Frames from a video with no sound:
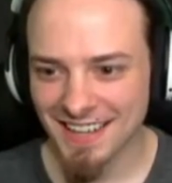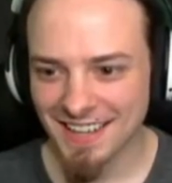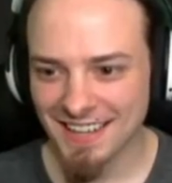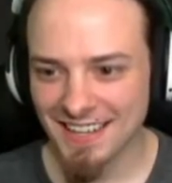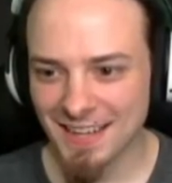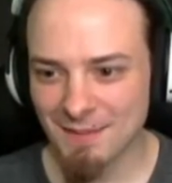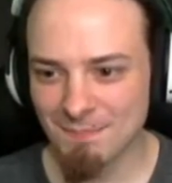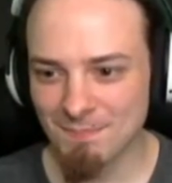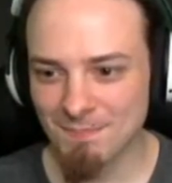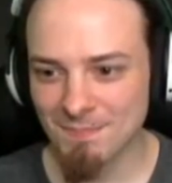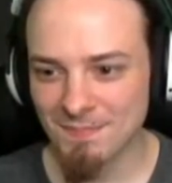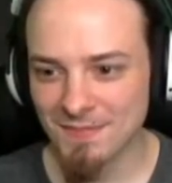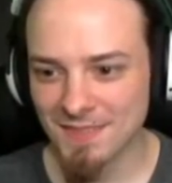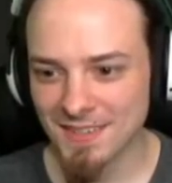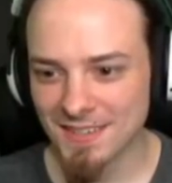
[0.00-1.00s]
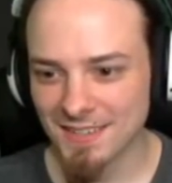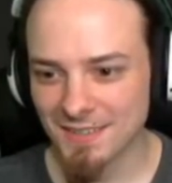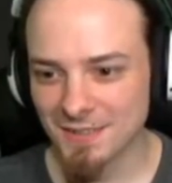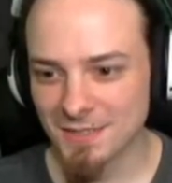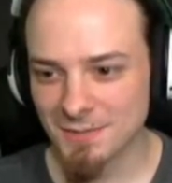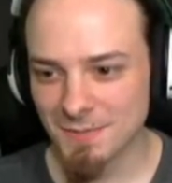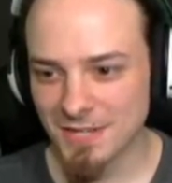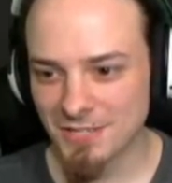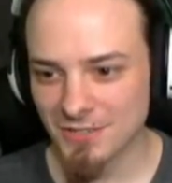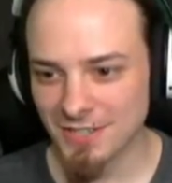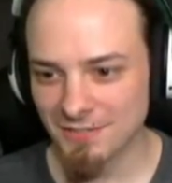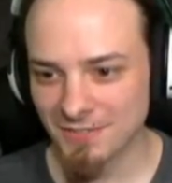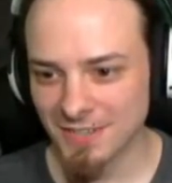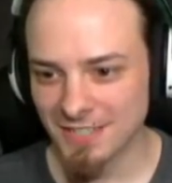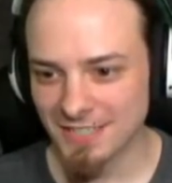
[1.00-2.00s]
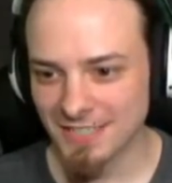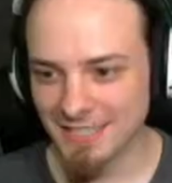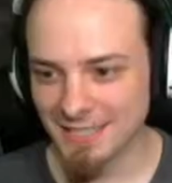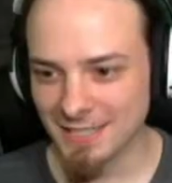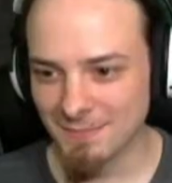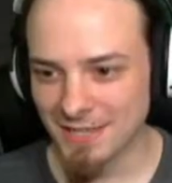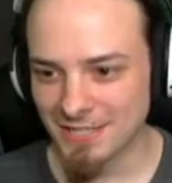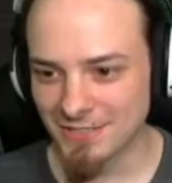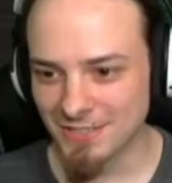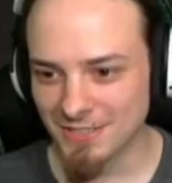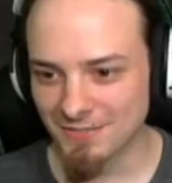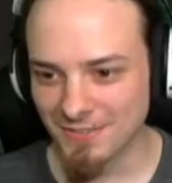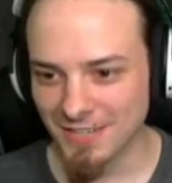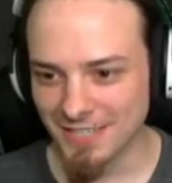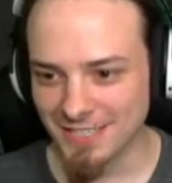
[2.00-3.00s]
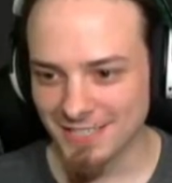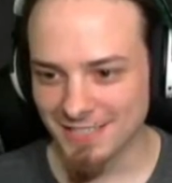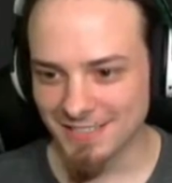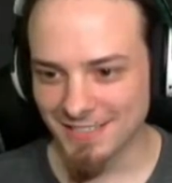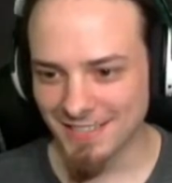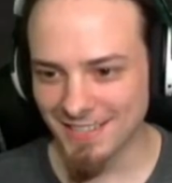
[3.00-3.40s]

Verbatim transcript: Yep. Where's I my tree friend? I need it. my tree friend.